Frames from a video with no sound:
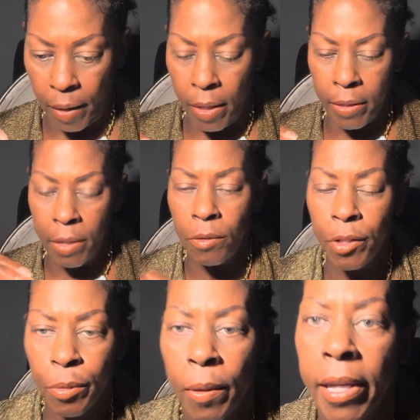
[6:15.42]
then you
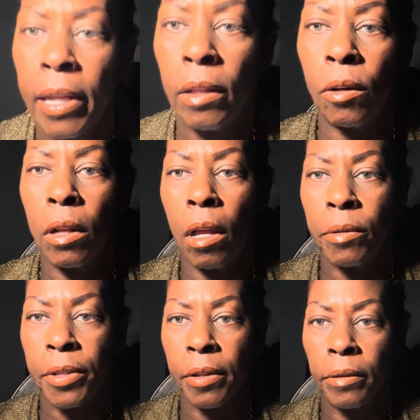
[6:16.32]
just want to get a little
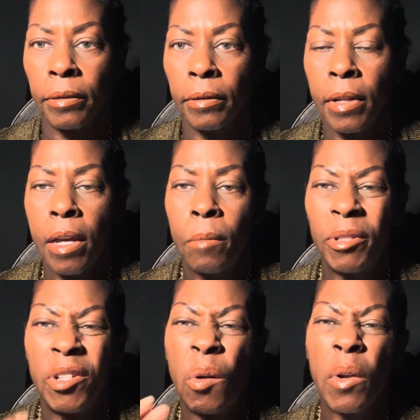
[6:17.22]
closer.
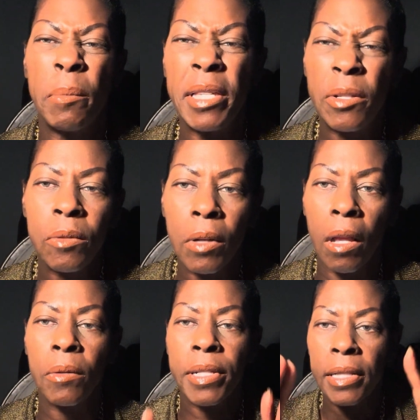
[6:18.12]
But you don't want to be too
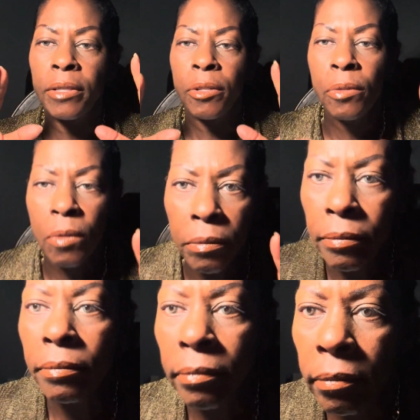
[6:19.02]
close and too,
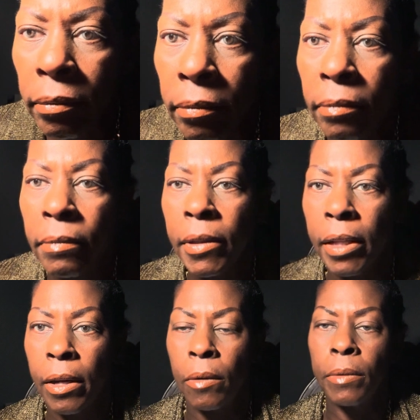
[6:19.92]
you
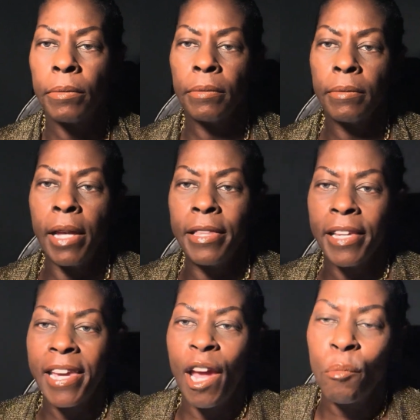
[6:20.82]
know, in the
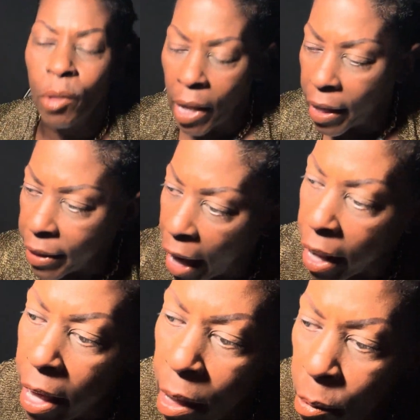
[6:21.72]
camera like that.
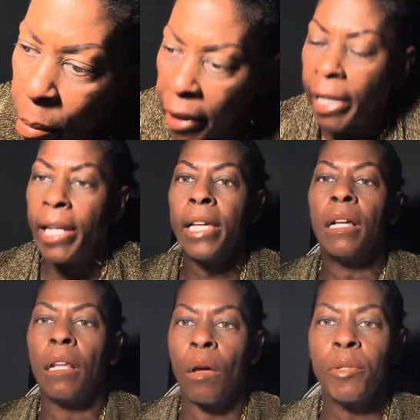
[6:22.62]
But getting
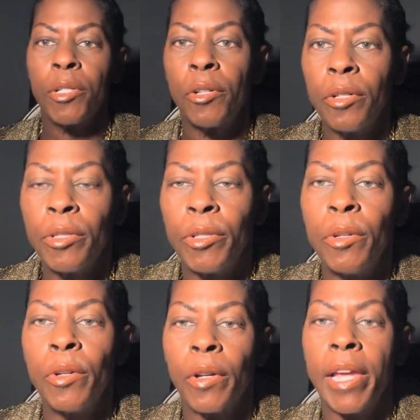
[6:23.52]
closer to
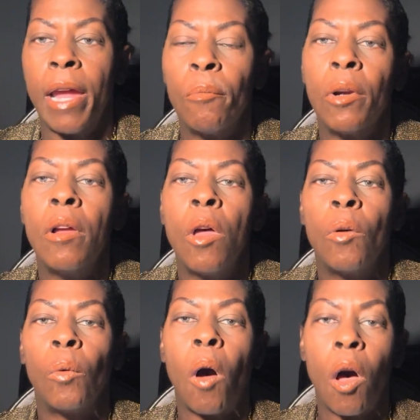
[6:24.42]
your camera
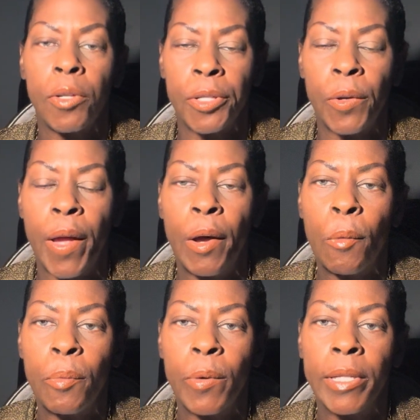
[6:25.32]
will also
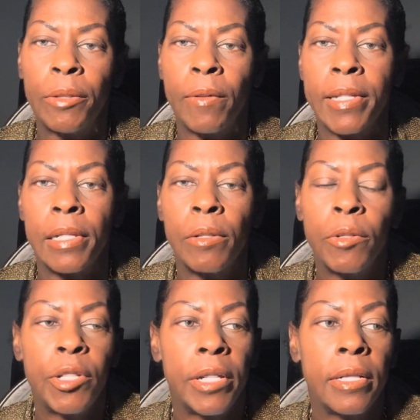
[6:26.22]
help with the
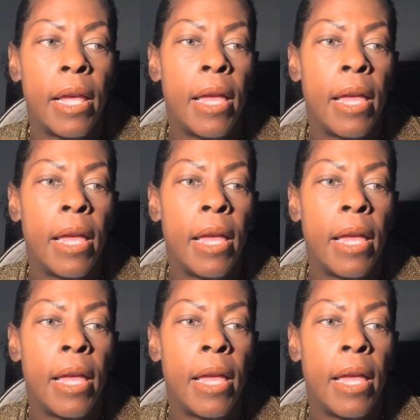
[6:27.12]
resolution.